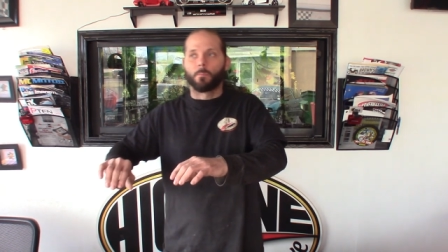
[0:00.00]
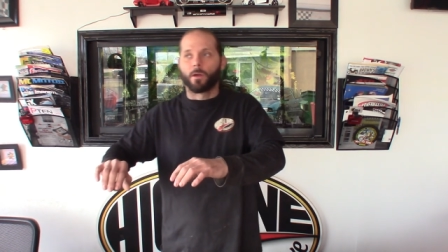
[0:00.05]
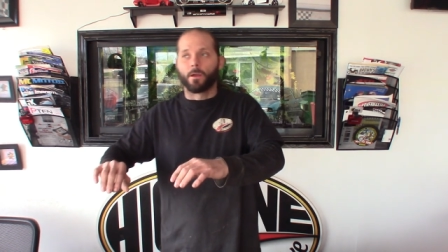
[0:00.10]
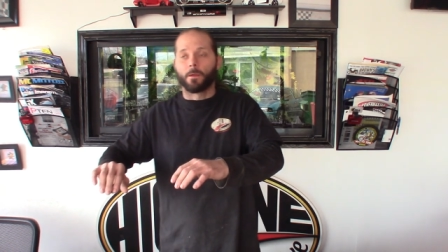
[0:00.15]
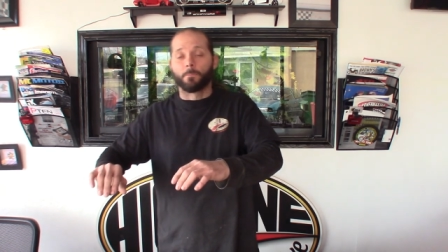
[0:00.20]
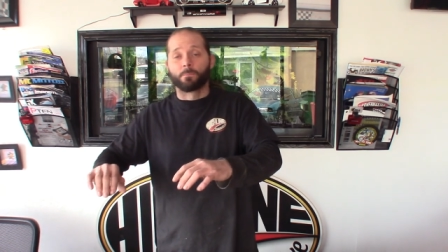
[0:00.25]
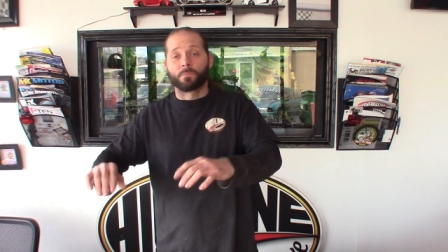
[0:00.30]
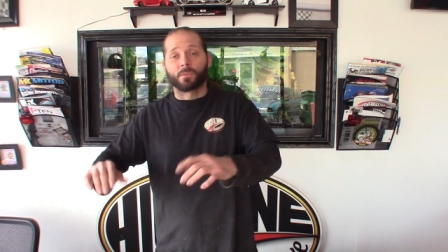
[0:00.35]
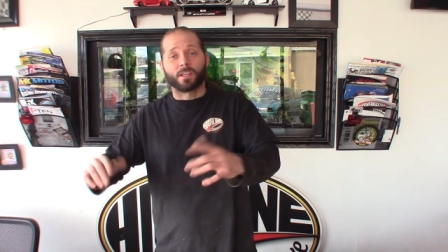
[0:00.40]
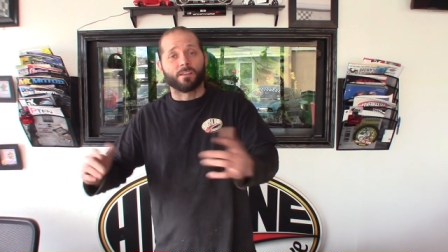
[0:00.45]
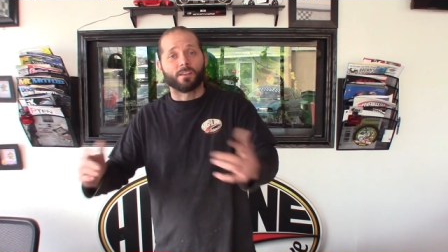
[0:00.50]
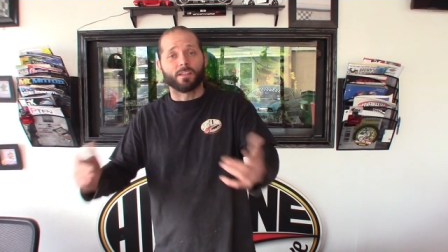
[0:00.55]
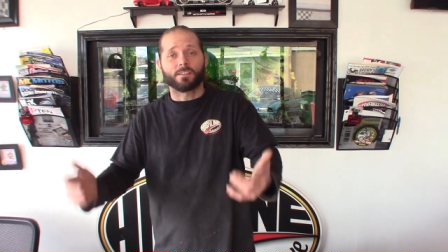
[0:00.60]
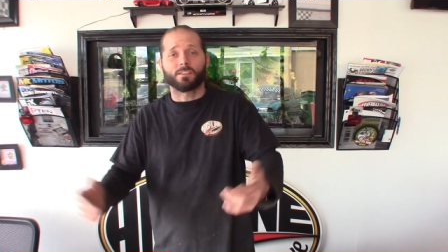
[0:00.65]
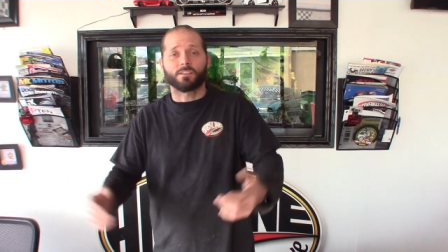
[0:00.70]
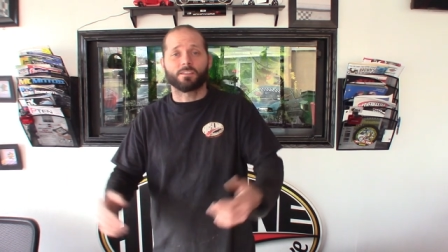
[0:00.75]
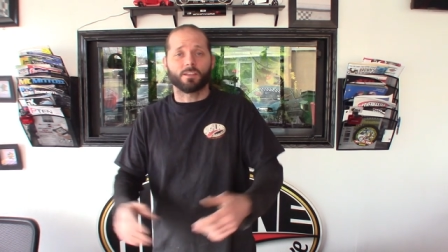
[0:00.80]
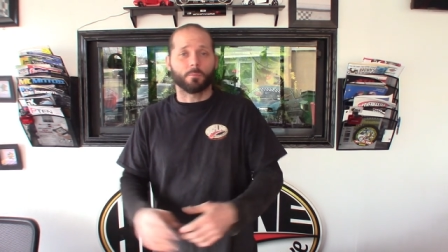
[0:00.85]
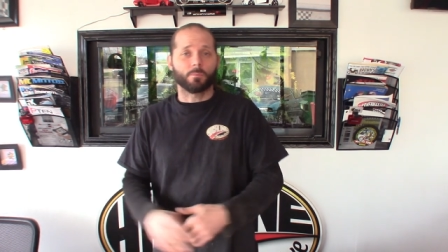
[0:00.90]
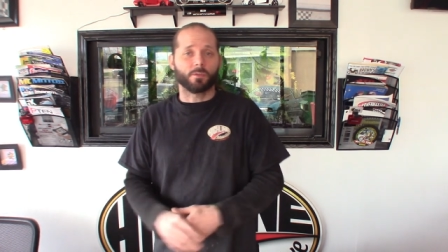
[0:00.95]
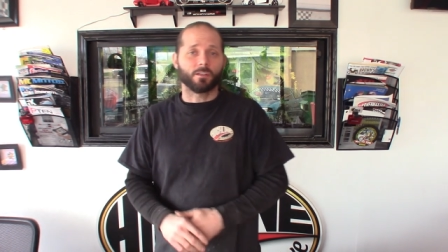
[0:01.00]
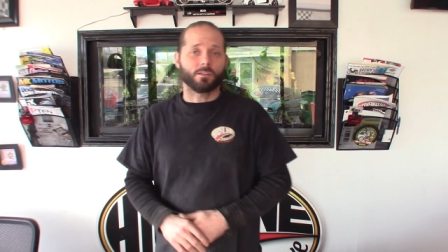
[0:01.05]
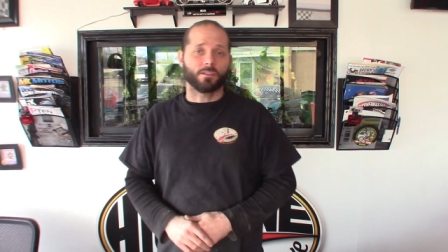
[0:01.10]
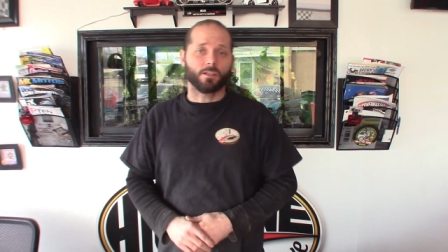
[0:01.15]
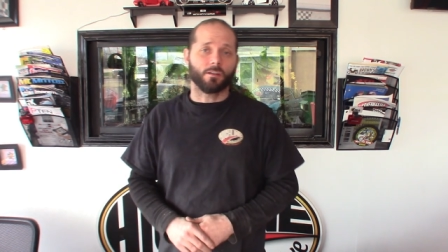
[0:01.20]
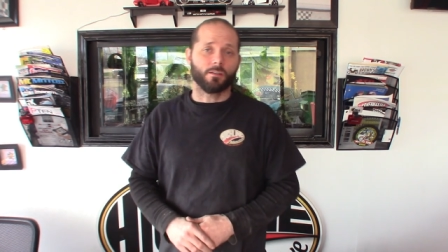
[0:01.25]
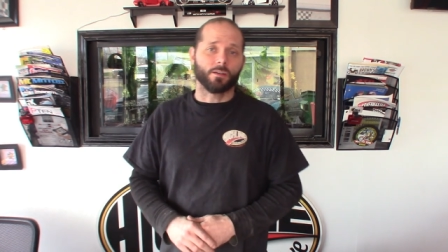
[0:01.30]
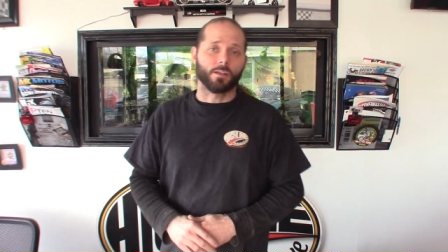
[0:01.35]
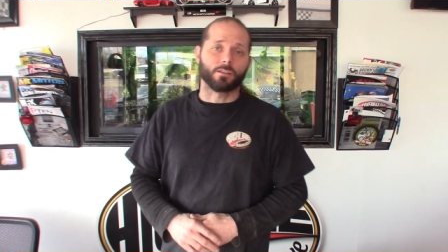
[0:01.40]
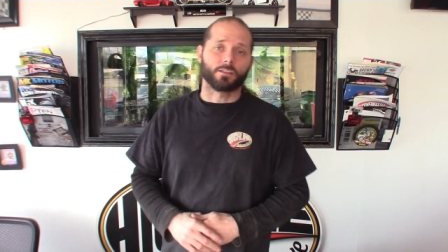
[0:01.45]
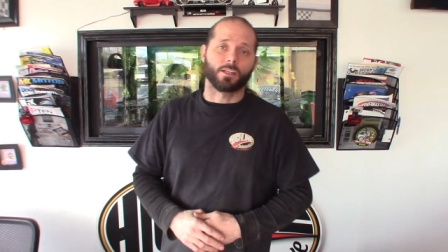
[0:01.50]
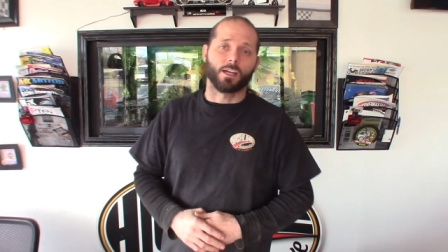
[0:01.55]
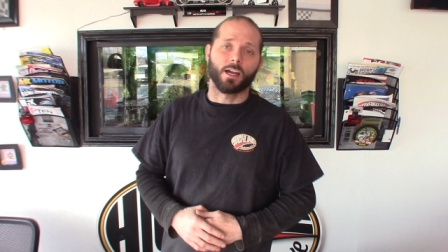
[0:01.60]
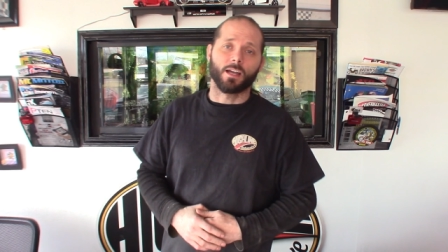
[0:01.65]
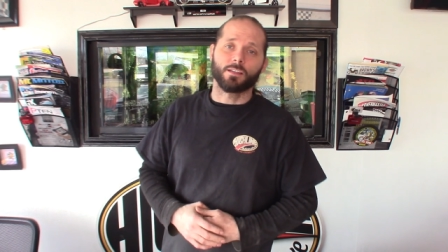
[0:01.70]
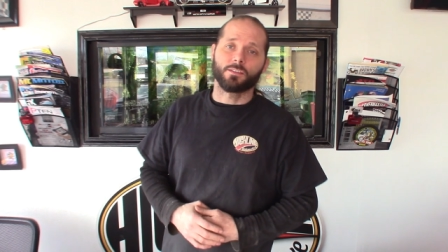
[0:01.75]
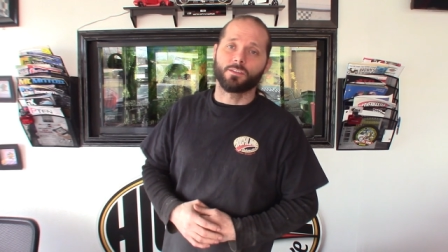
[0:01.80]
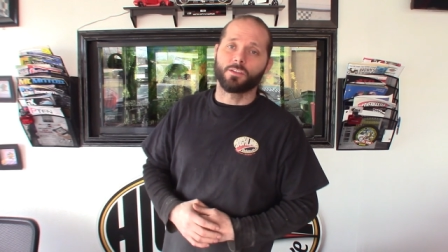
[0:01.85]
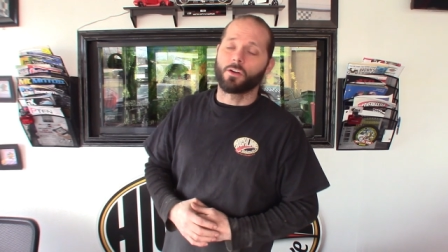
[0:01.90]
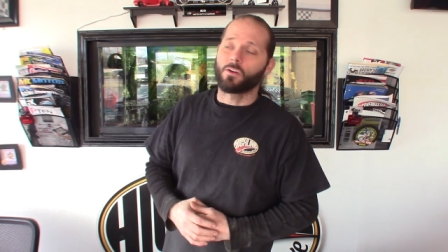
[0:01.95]
but this is something serious,
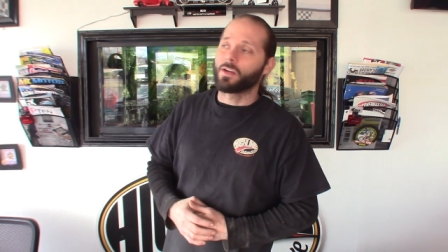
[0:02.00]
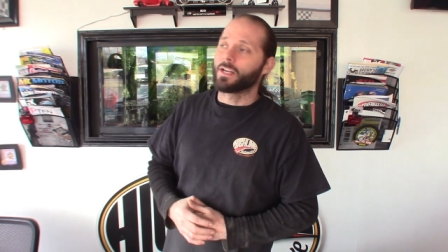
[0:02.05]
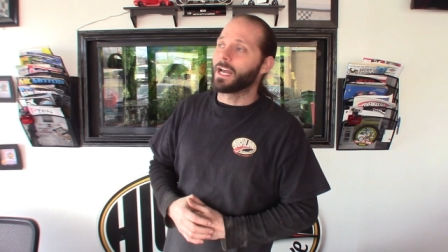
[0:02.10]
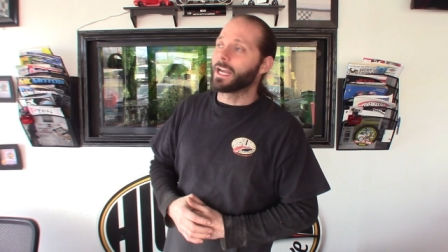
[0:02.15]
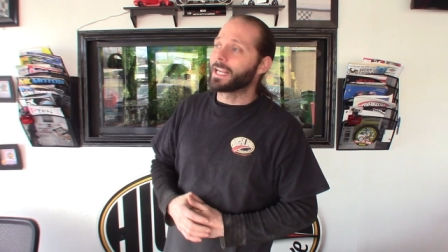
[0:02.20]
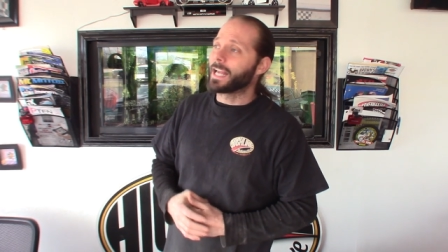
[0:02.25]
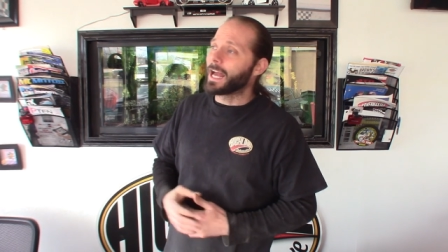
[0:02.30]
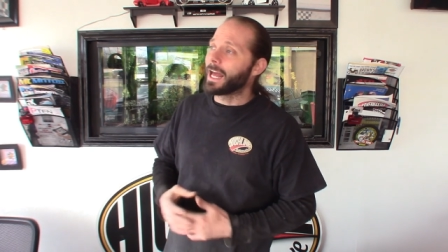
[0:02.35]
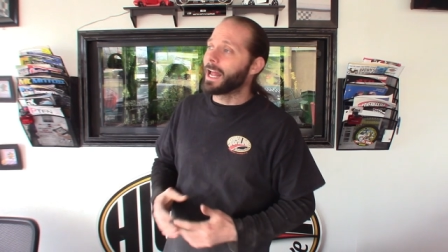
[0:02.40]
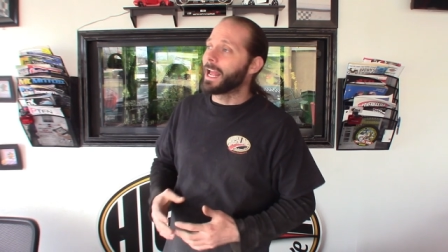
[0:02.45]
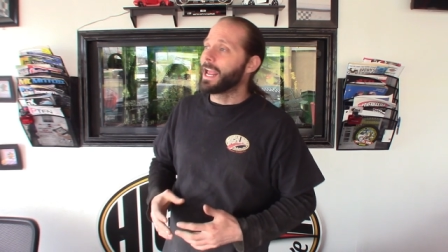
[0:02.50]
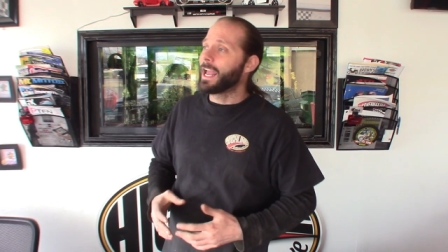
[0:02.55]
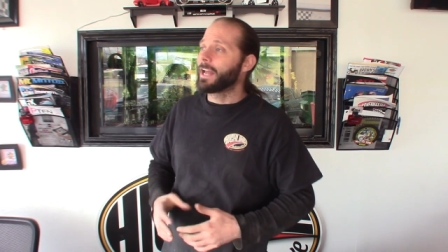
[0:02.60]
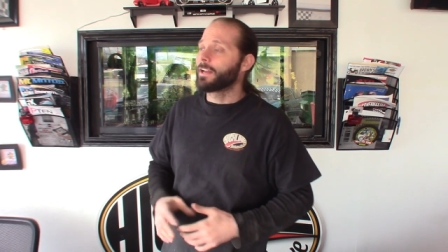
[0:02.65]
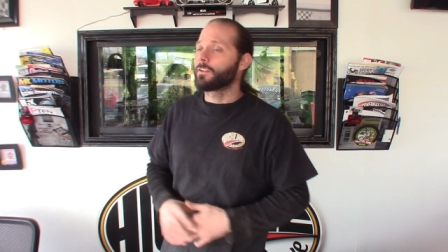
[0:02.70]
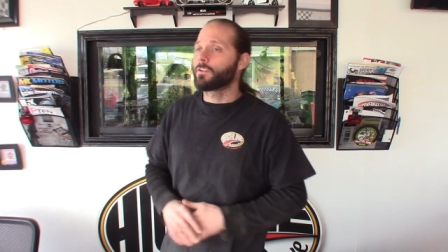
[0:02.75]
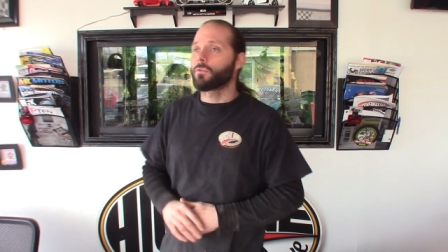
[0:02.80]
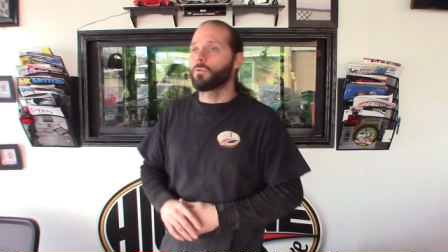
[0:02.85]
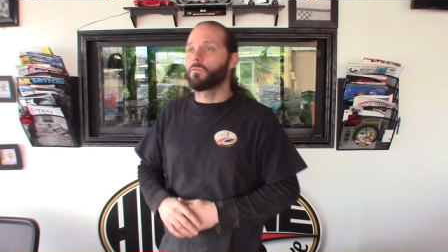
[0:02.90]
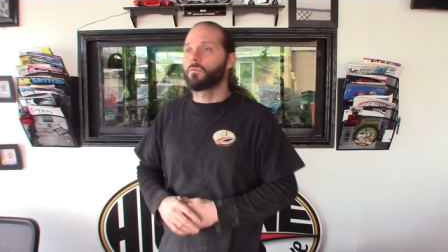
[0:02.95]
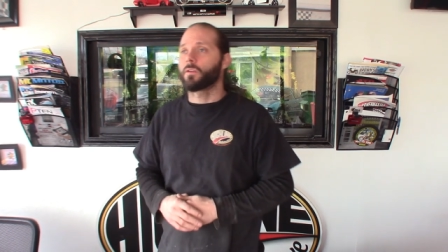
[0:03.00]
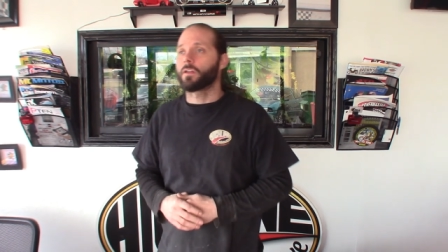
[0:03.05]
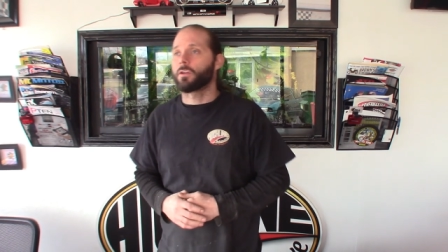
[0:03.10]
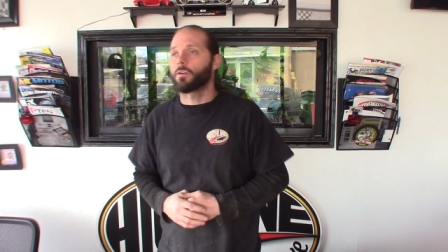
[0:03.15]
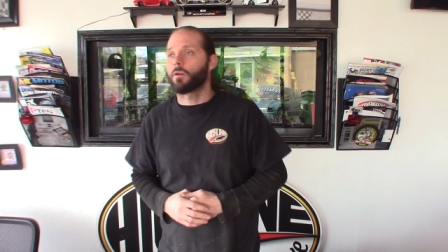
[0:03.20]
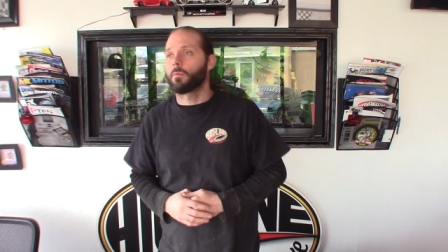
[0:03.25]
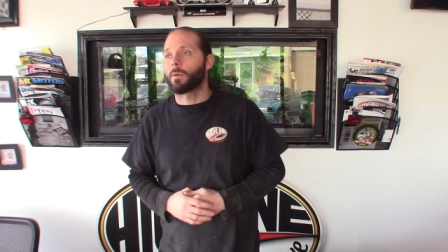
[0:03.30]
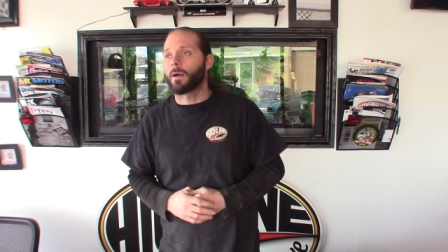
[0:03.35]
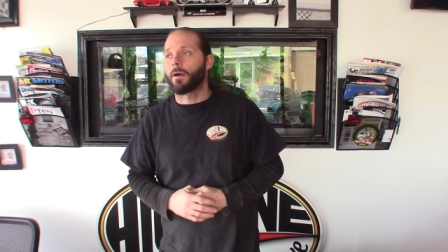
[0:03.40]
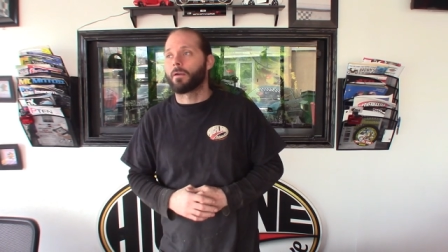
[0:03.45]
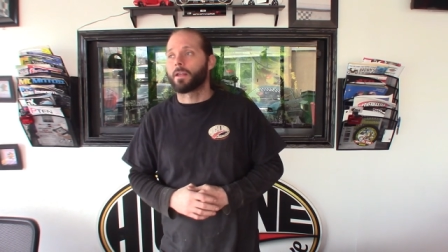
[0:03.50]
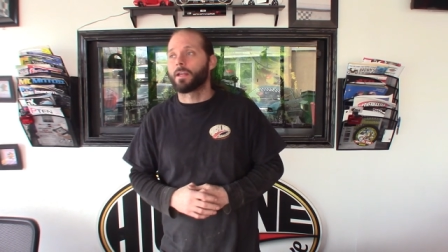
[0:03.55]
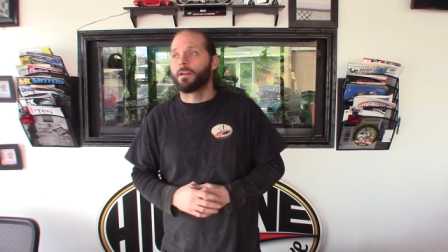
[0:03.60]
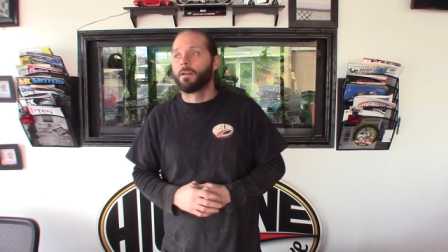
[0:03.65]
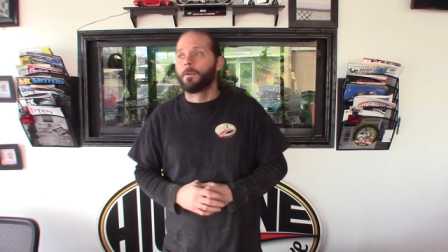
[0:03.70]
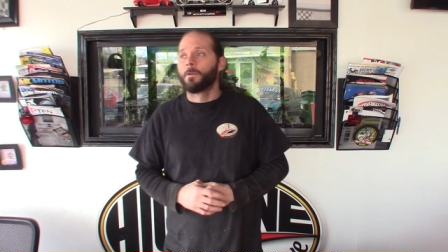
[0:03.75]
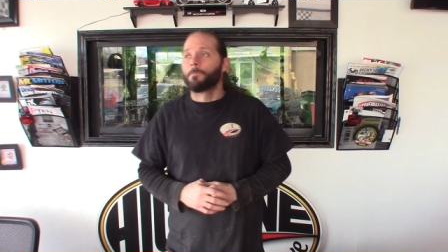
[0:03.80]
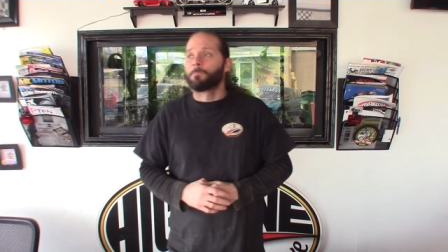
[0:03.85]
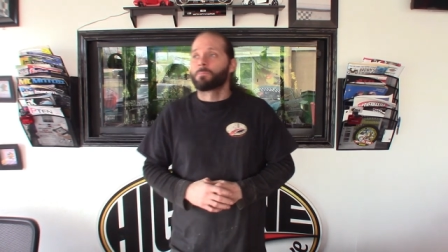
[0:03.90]
guys, you know, and I got, I had to do a video about it.